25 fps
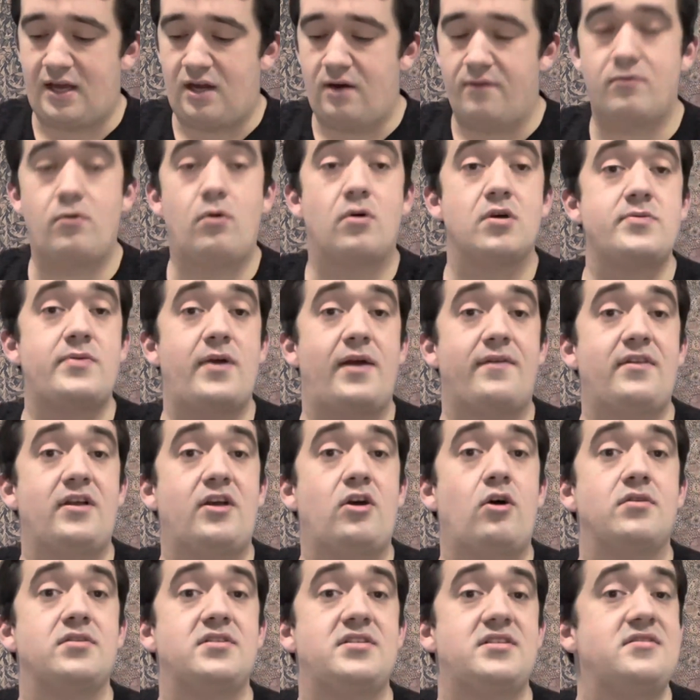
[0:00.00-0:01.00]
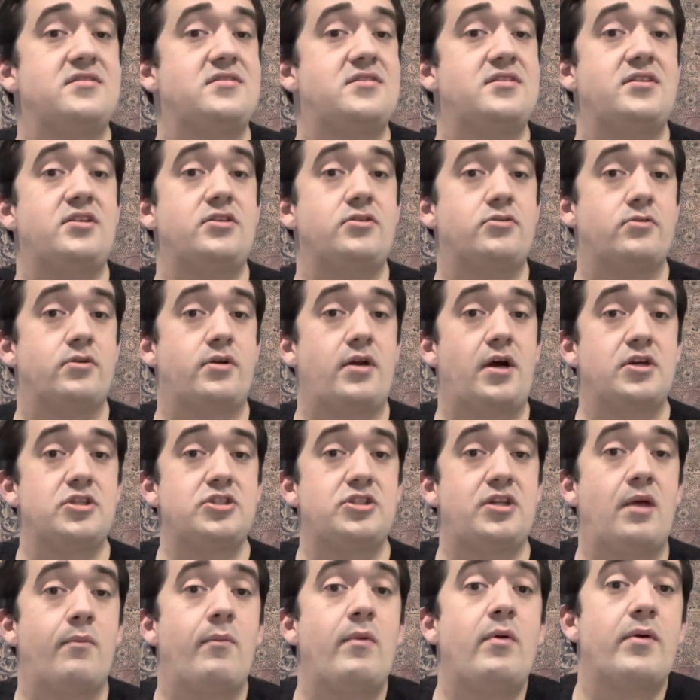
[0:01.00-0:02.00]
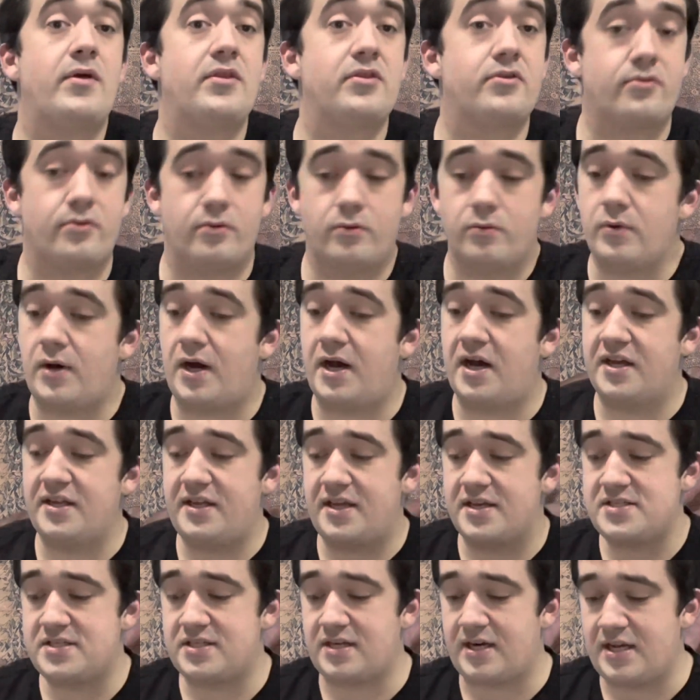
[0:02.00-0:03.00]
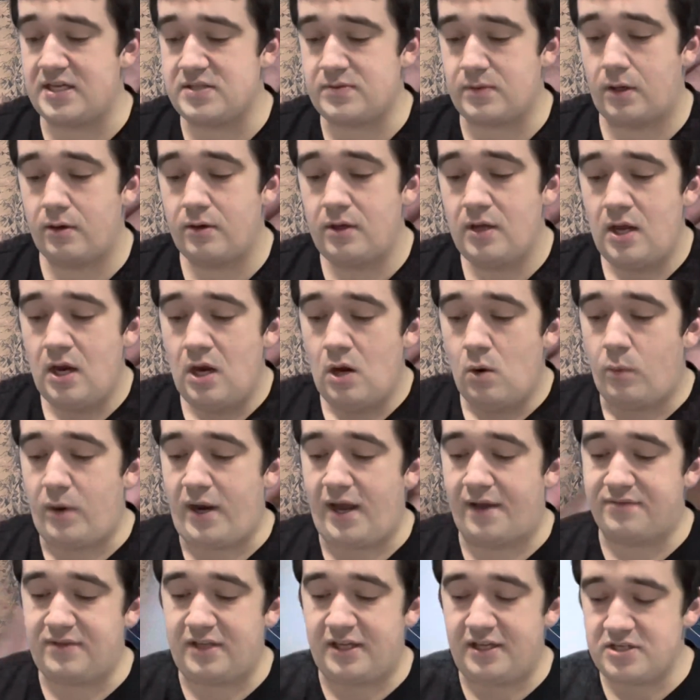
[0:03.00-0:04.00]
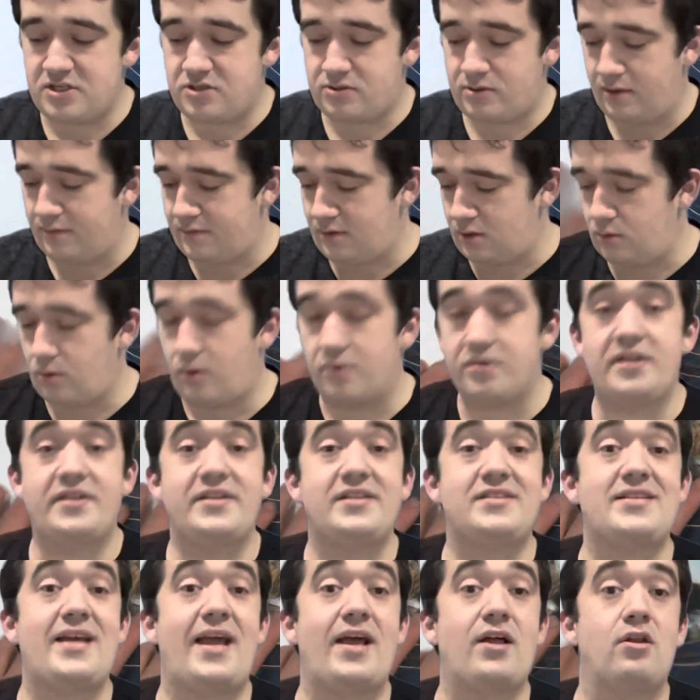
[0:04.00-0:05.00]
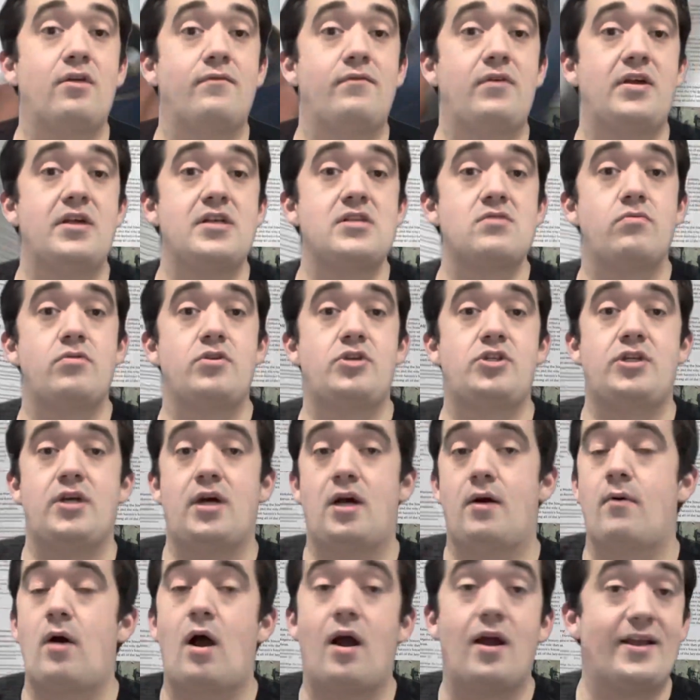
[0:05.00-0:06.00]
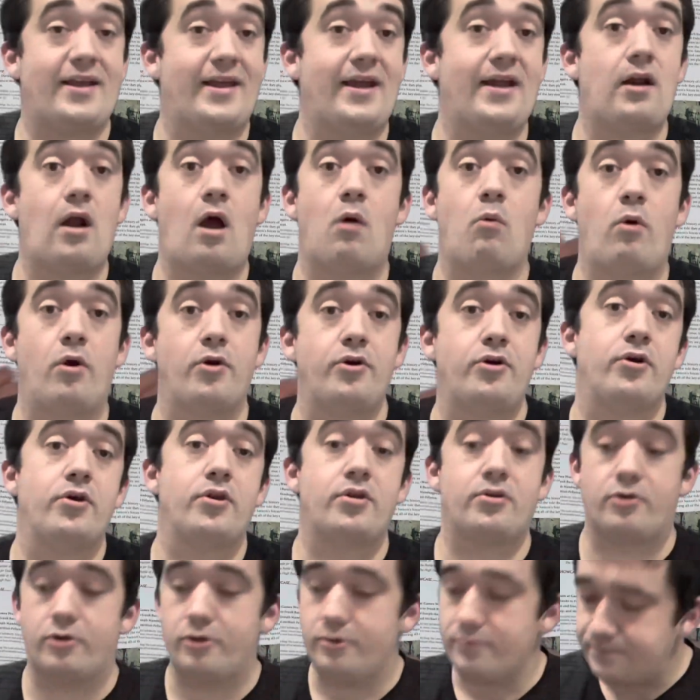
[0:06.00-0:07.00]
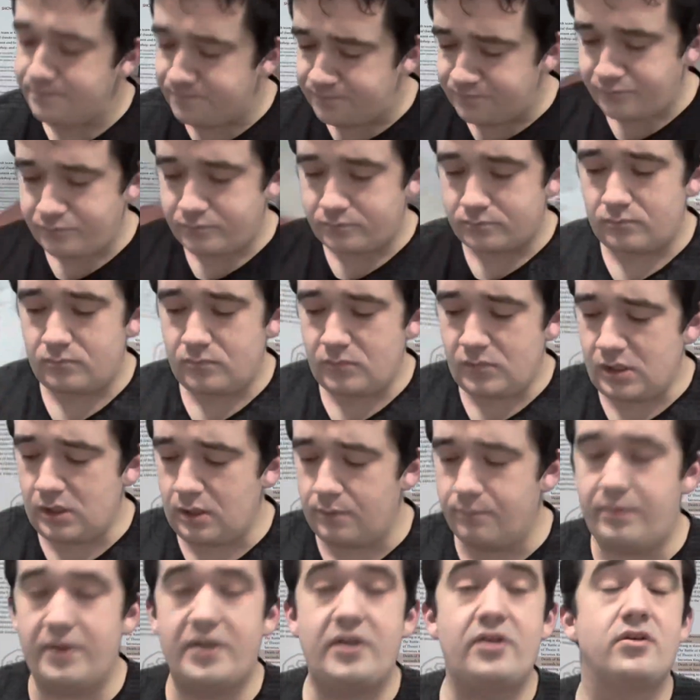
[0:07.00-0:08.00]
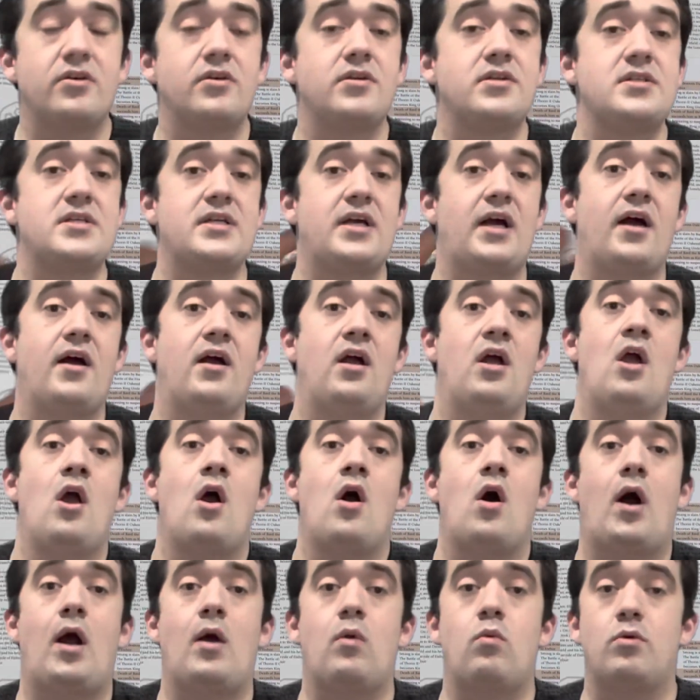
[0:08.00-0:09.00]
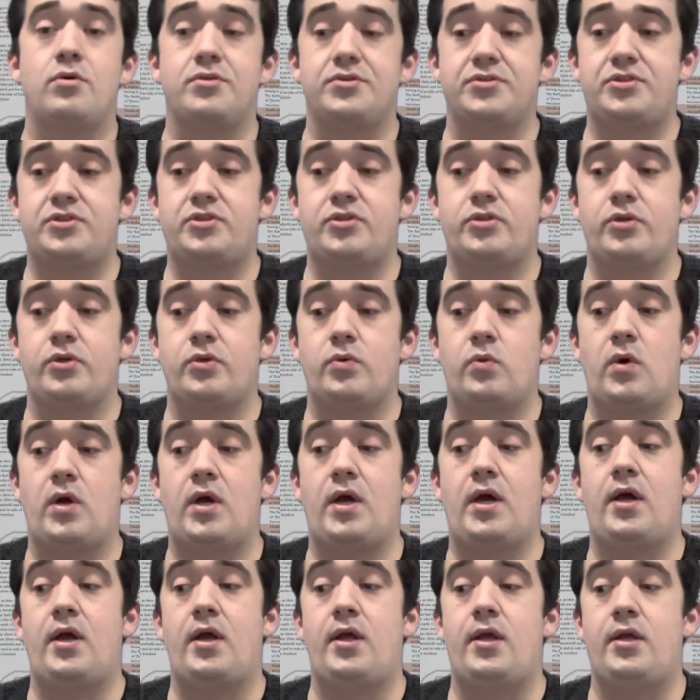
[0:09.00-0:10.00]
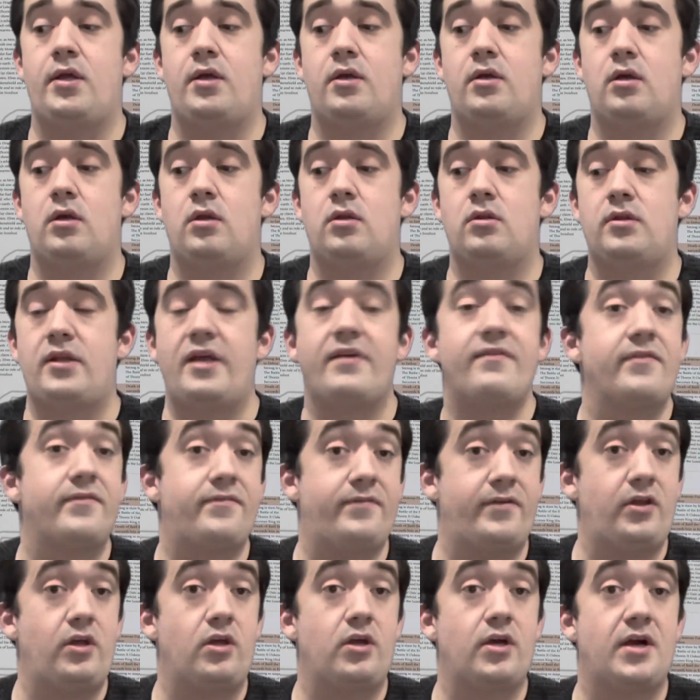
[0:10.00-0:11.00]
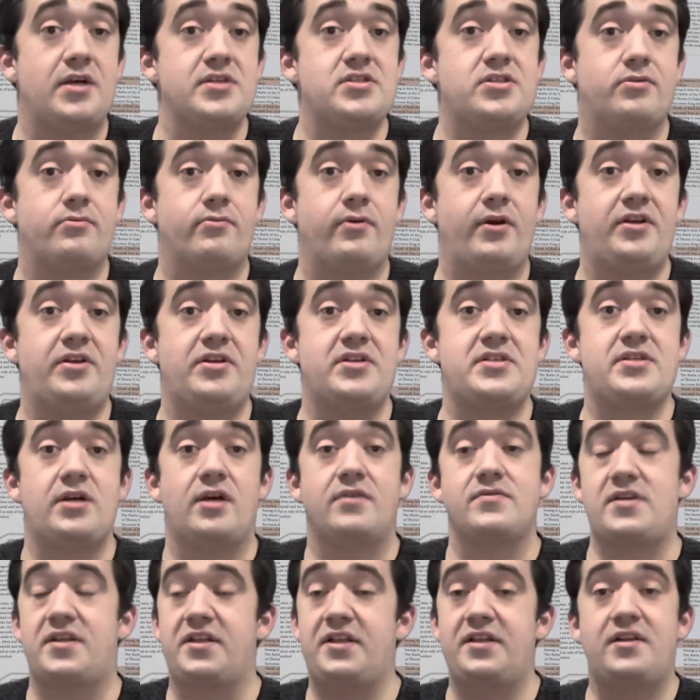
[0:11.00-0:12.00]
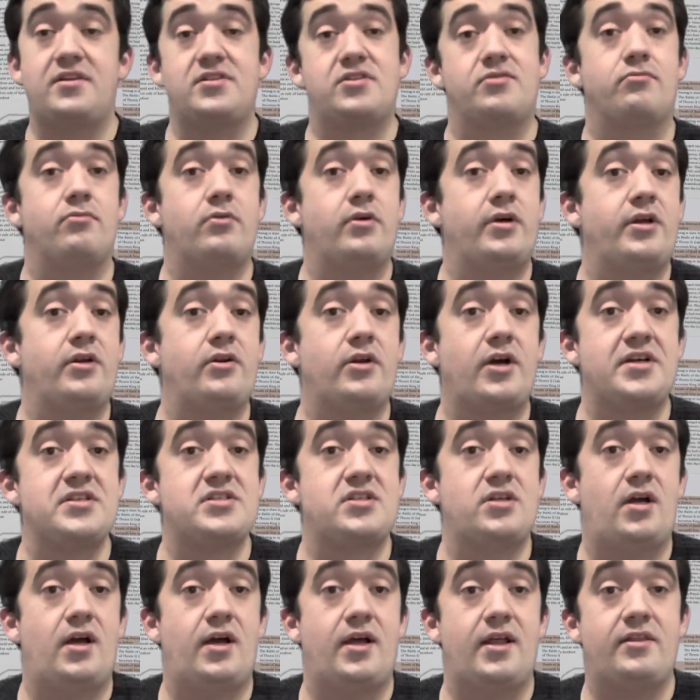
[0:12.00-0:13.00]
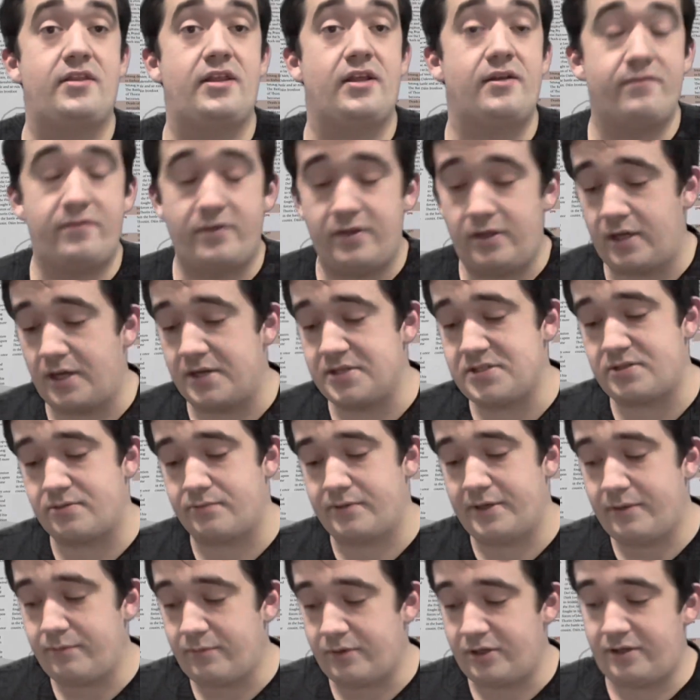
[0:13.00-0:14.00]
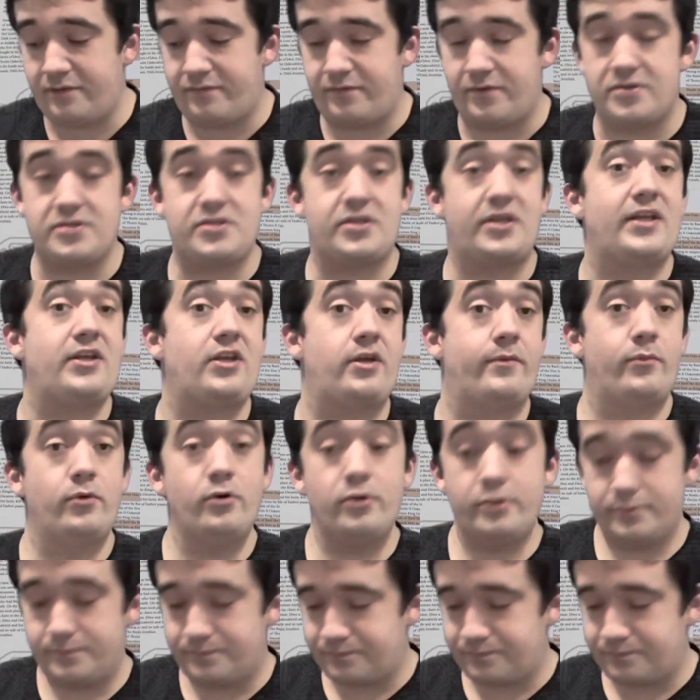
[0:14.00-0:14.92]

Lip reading: Of course, we have the contents and introduction that we went through yesterday as well. We have the history of the North and the Tale of Years, which again I won't go through, because I want to leave it for you guys to read yourselves. I think that's a really nice thing for you guys to read when you first get your book.